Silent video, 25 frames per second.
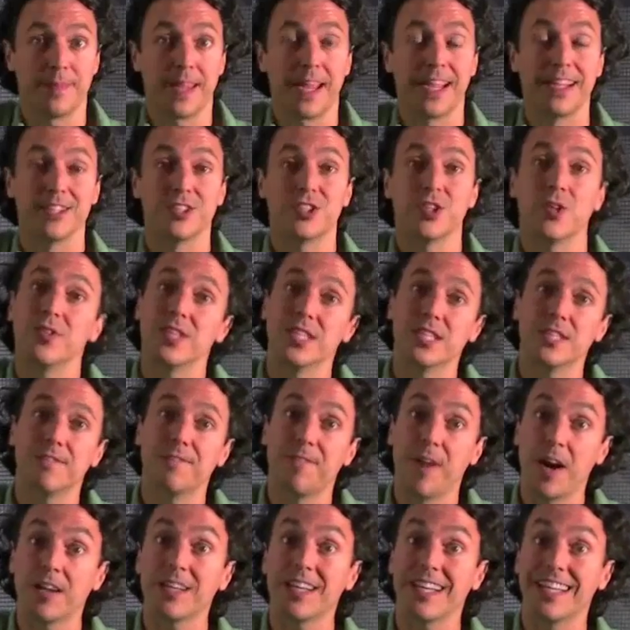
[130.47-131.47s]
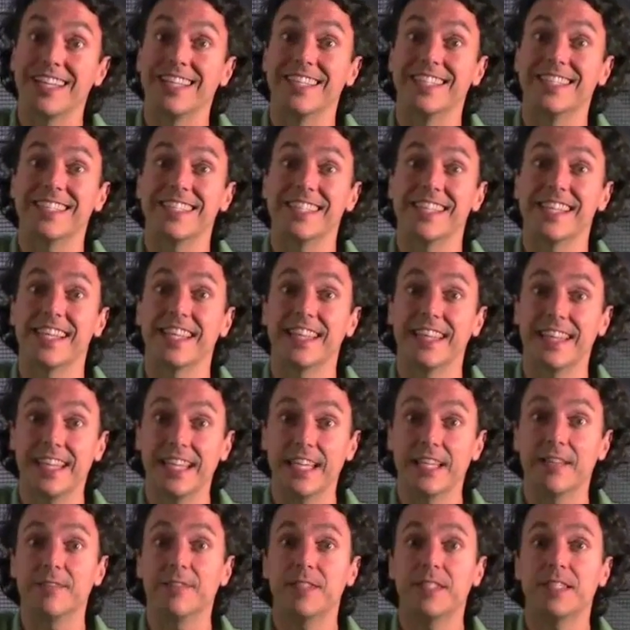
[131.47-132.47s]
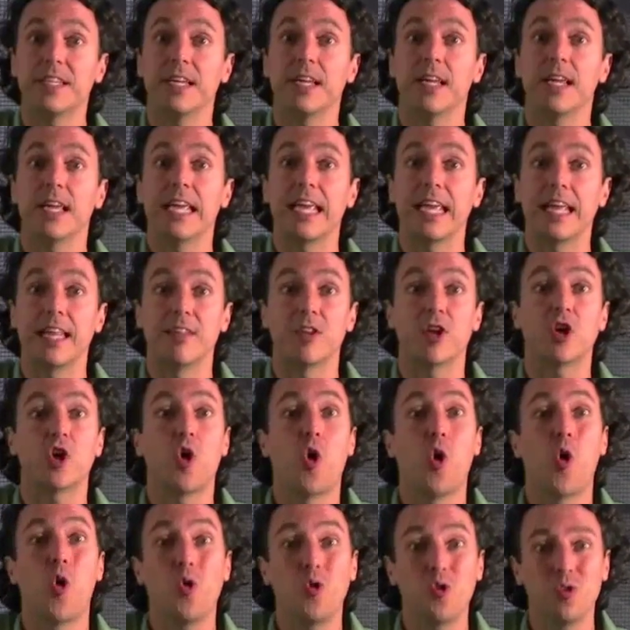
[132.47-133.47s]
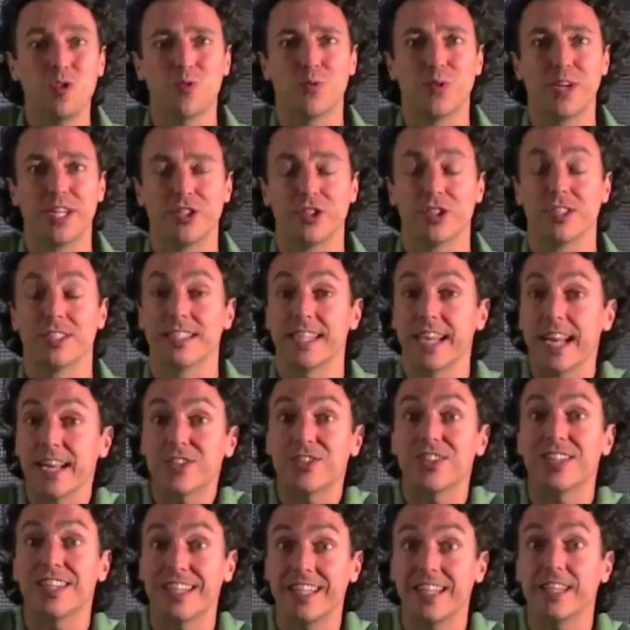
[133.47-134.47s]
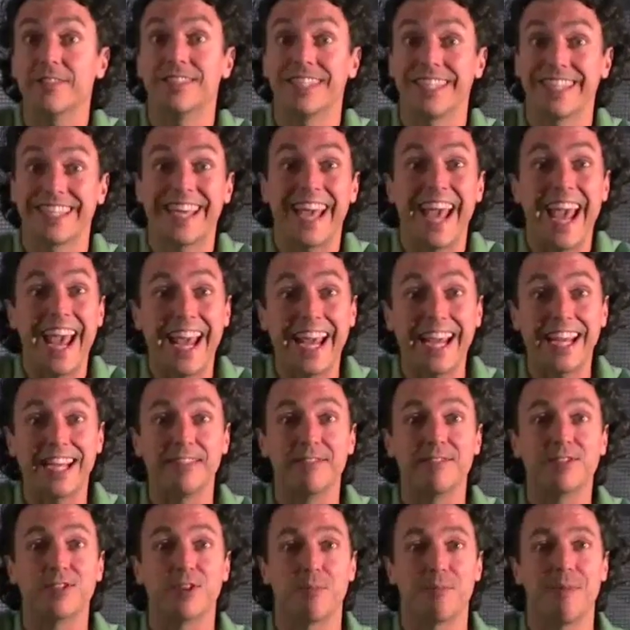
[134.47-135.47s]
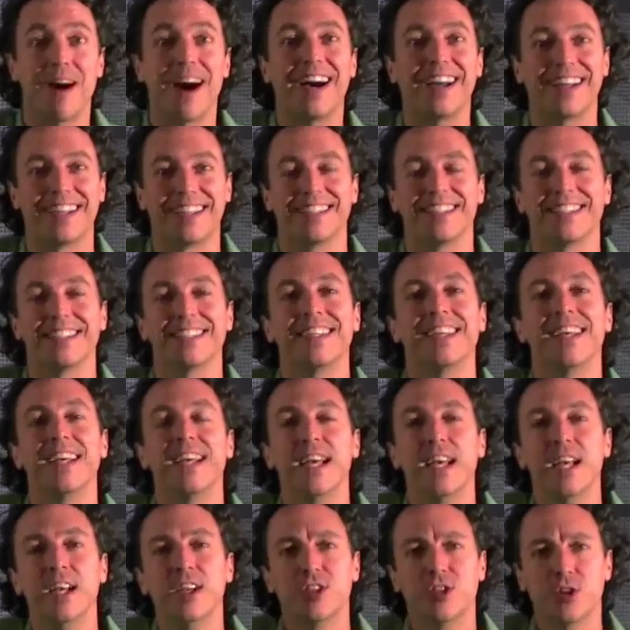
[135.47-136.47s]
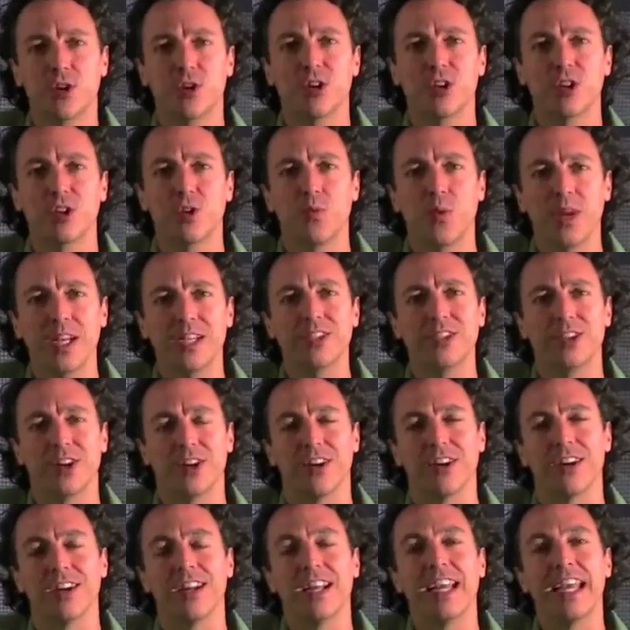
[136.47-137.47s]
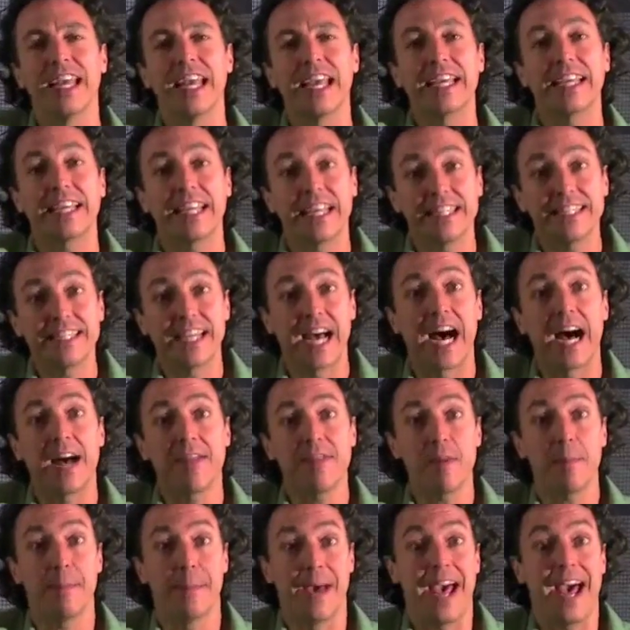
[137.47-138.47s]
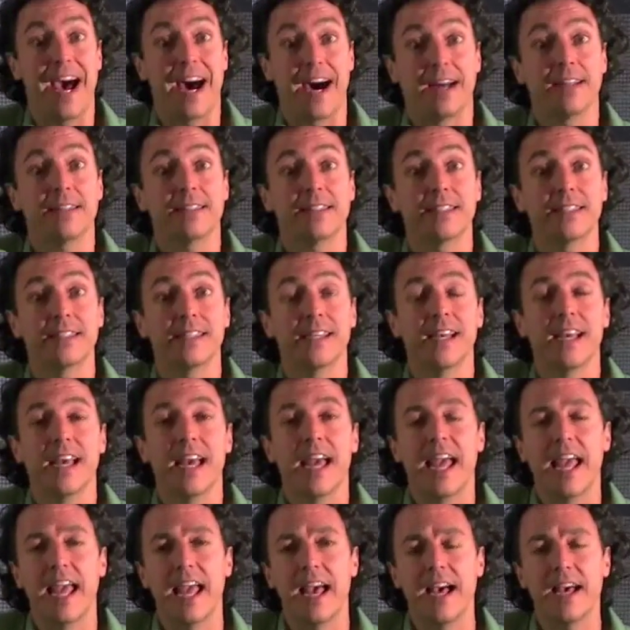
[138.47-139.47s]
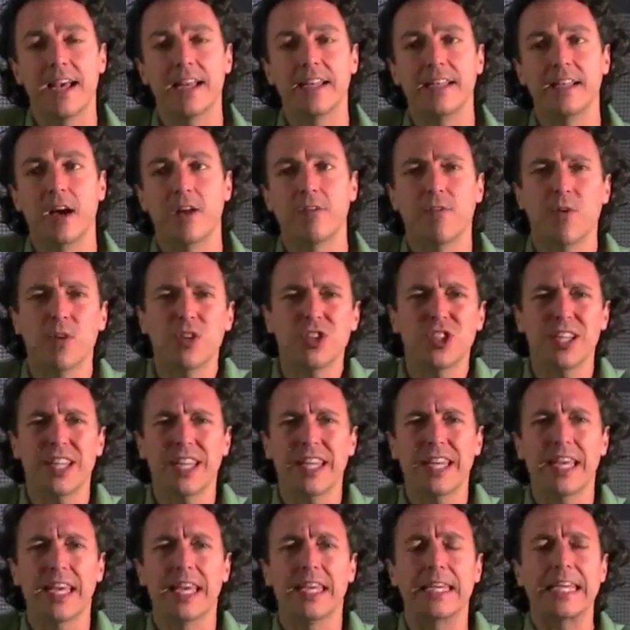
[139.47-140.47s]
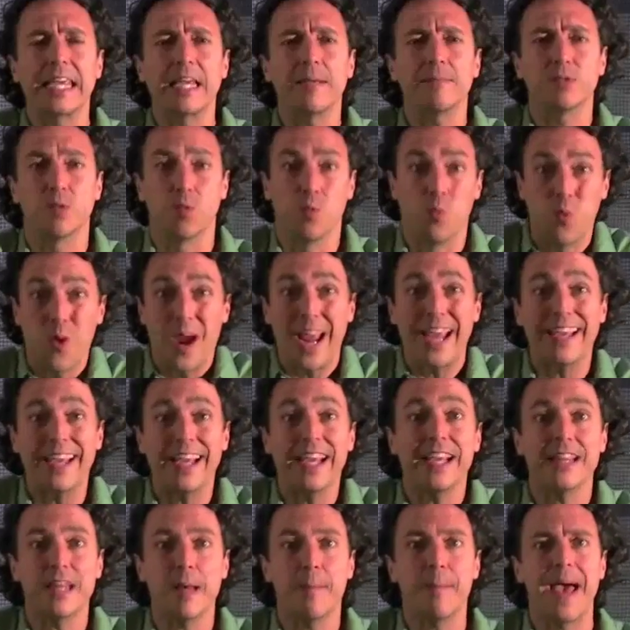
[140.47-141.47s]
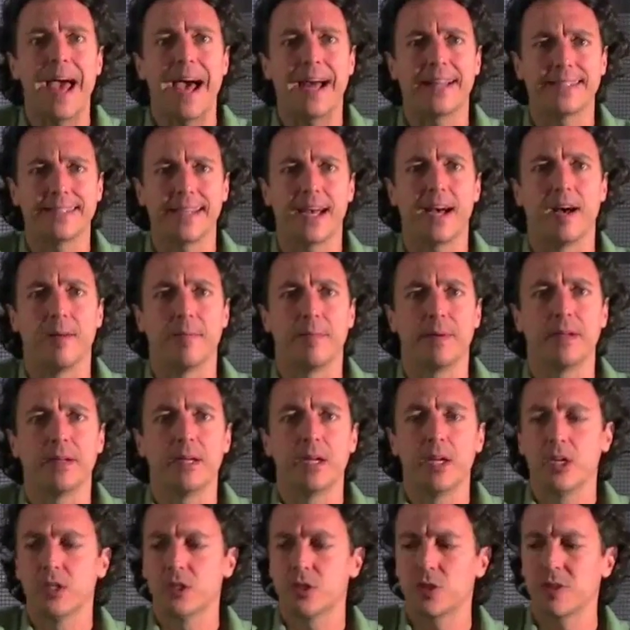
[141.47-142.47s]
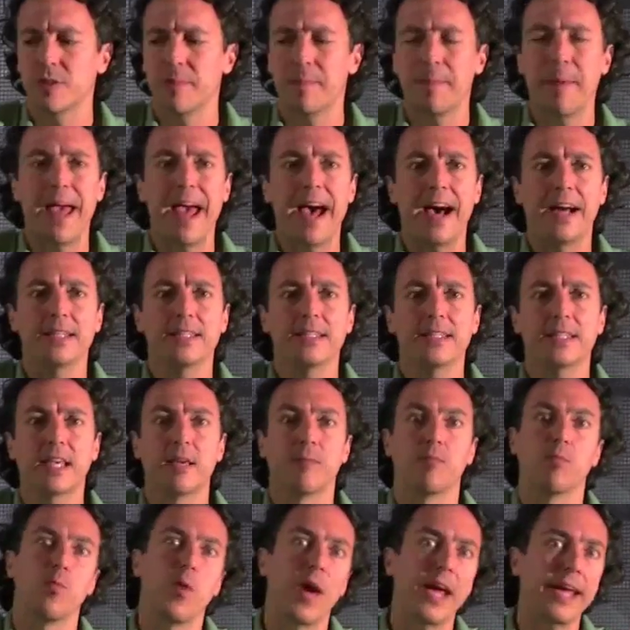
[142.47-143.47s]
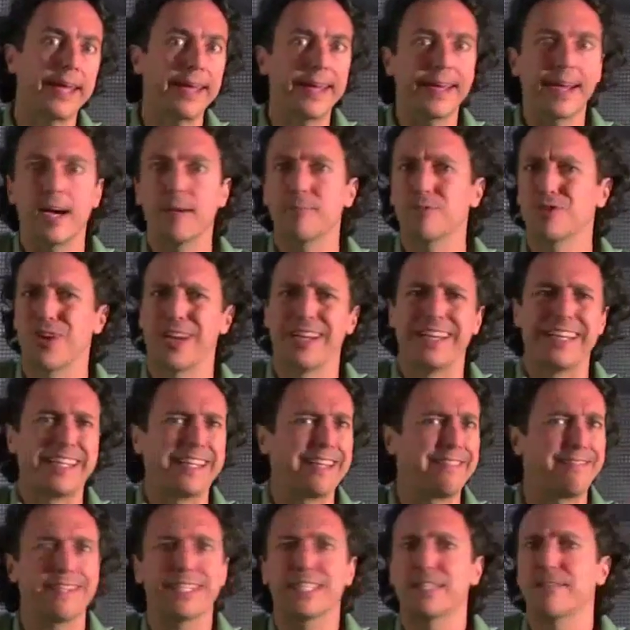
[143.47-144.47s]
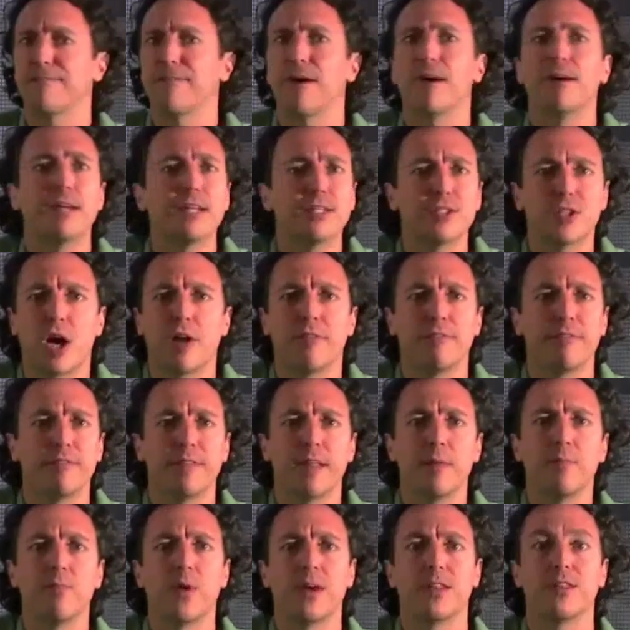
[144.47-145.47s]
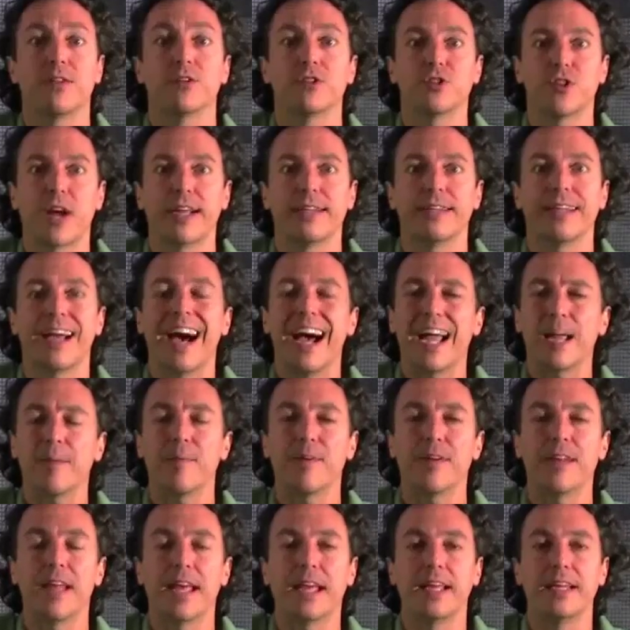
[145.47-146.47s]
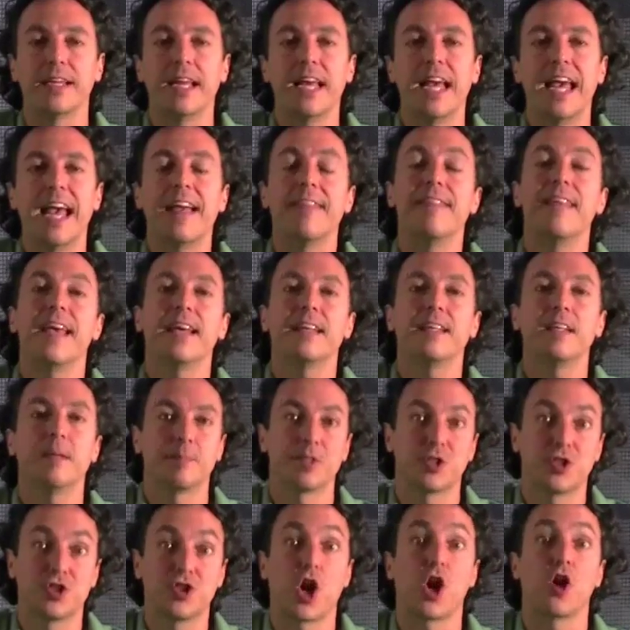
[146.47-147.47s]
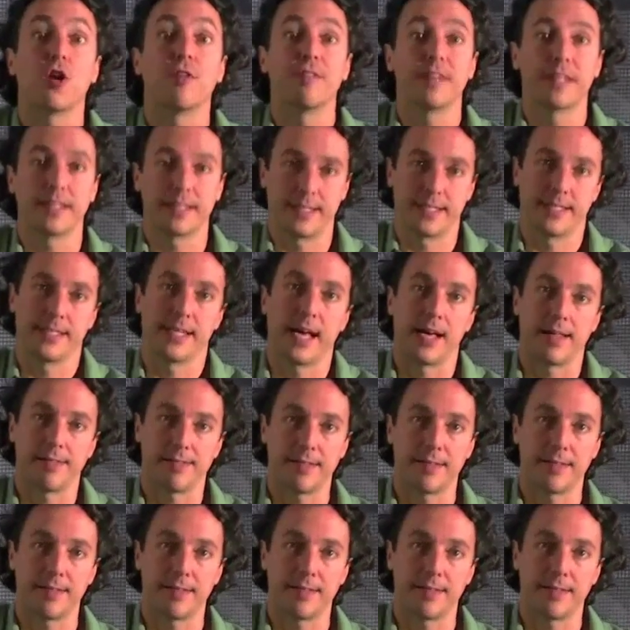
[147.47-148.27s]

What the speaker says: And so this fungus lives in the cold regions. It actually lives in caves or mines during the winter. It gets on the bats, and unfortunately it keeps waking the bats up. So the bats keep waking up, trying to get this fungus off of them when they're trying to hibernate, and they end up starving to death.